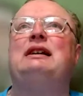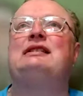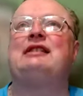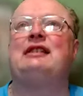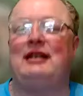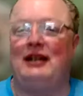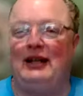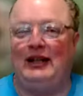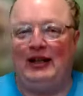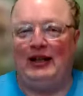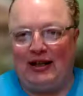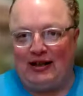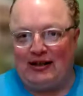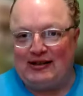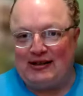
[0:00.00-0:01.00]
recently
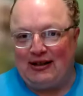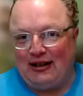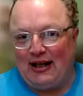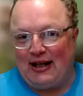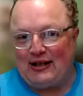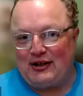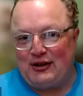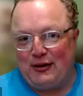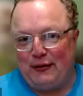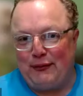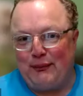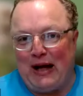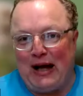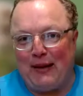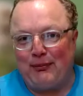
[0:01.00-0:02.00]
like a
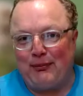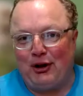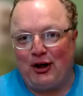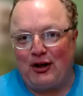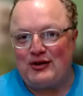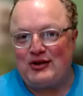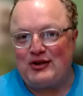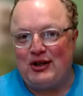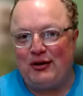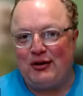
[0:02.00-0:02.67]
selection of Pop Tarts.